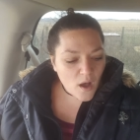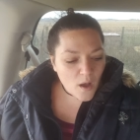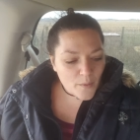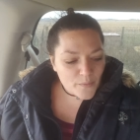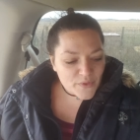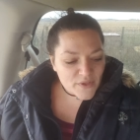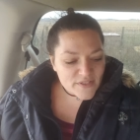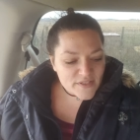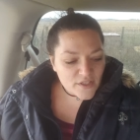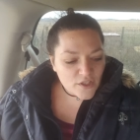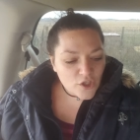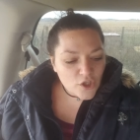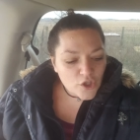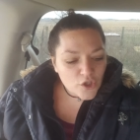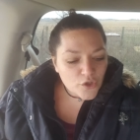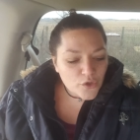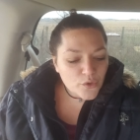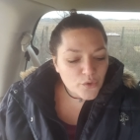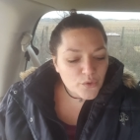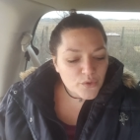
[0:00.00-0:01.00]
this
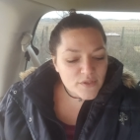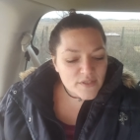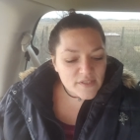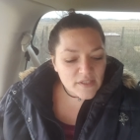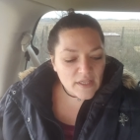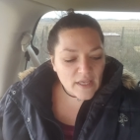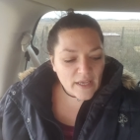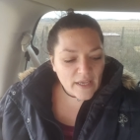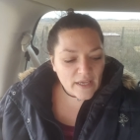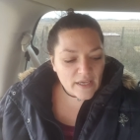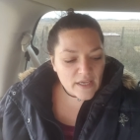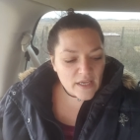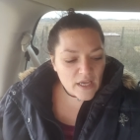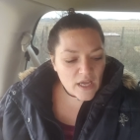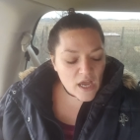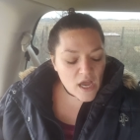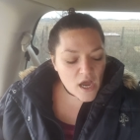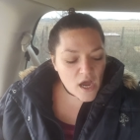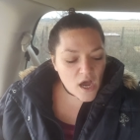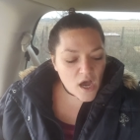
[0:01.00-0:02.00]
includes like
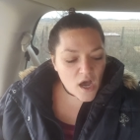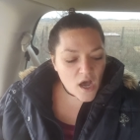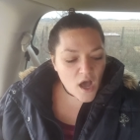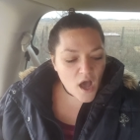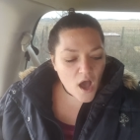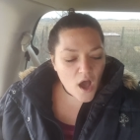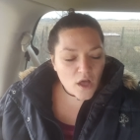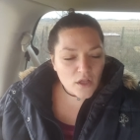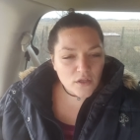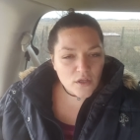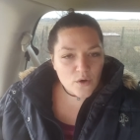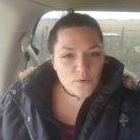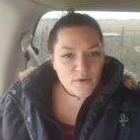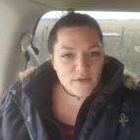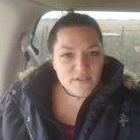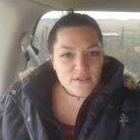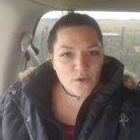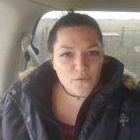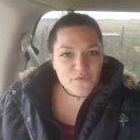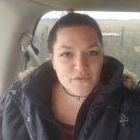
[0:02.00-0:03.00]
a
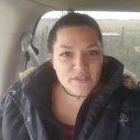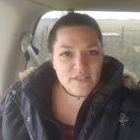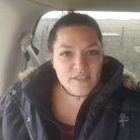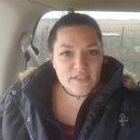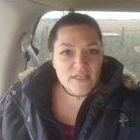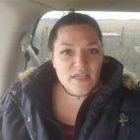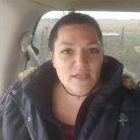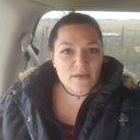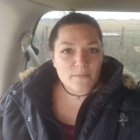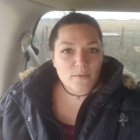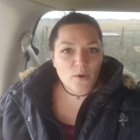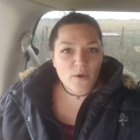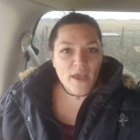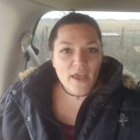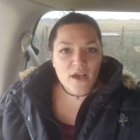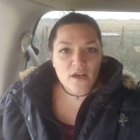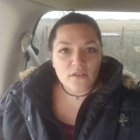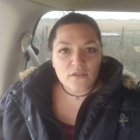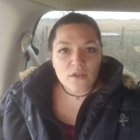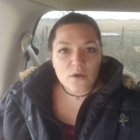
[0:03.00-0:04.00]
lowered self-esteem,
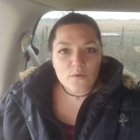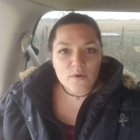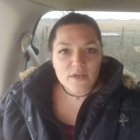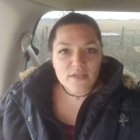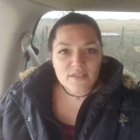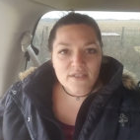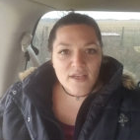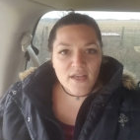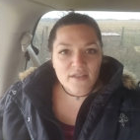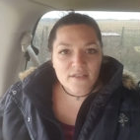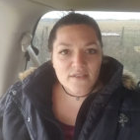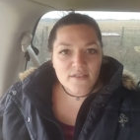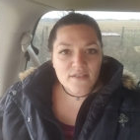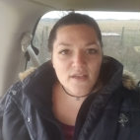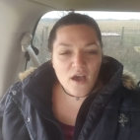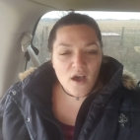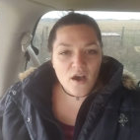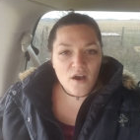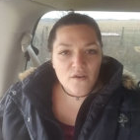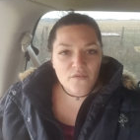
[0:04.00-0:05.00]
okay, a lowered sense
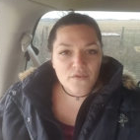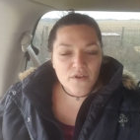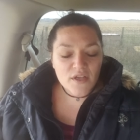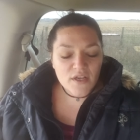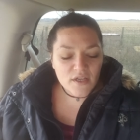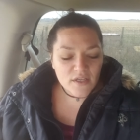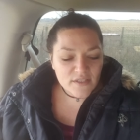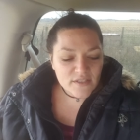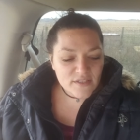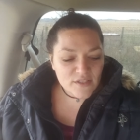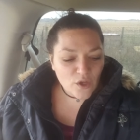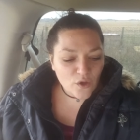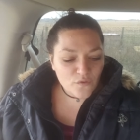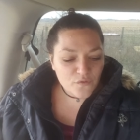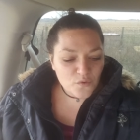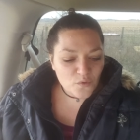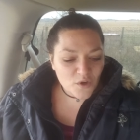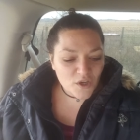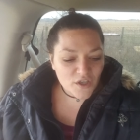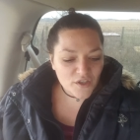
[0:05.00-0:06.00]
of
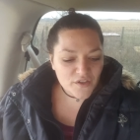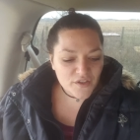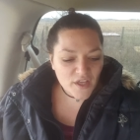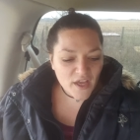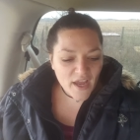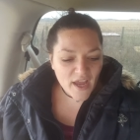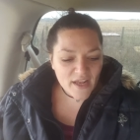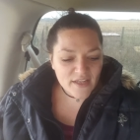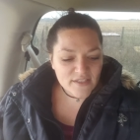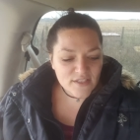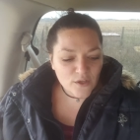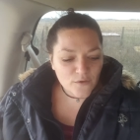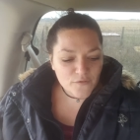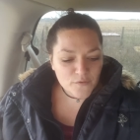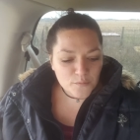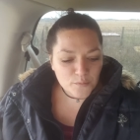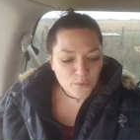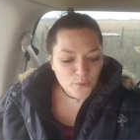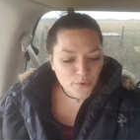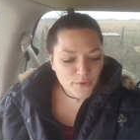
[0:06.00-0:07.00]
self-worth and
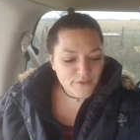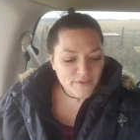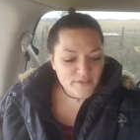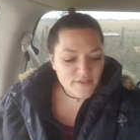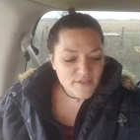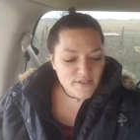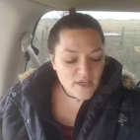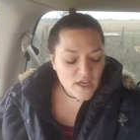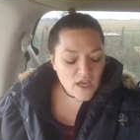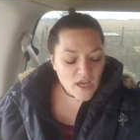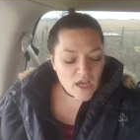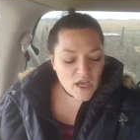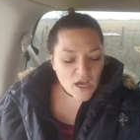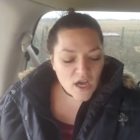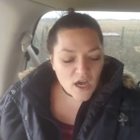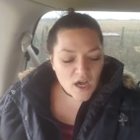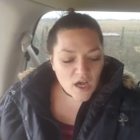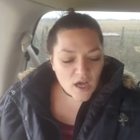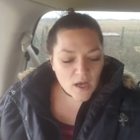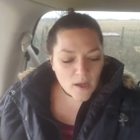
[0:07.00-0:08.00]
self-importance,
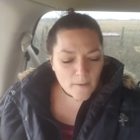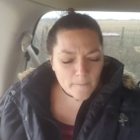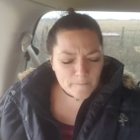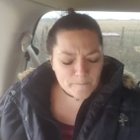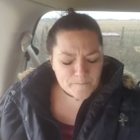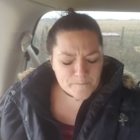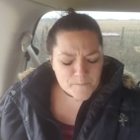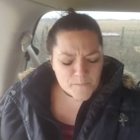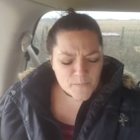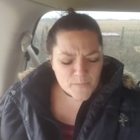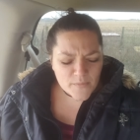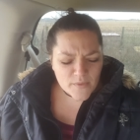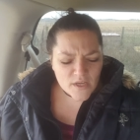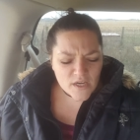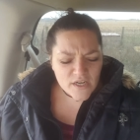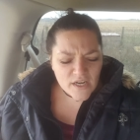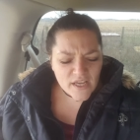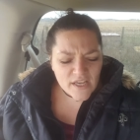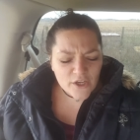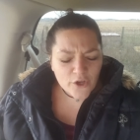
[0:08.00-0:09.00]

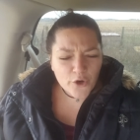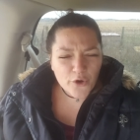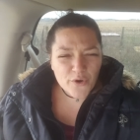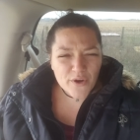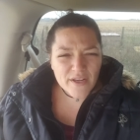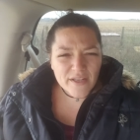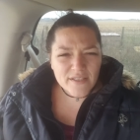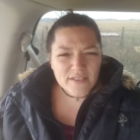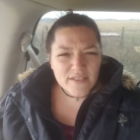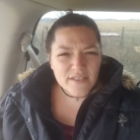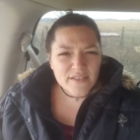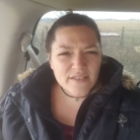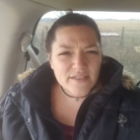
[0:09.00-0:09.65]
an increase in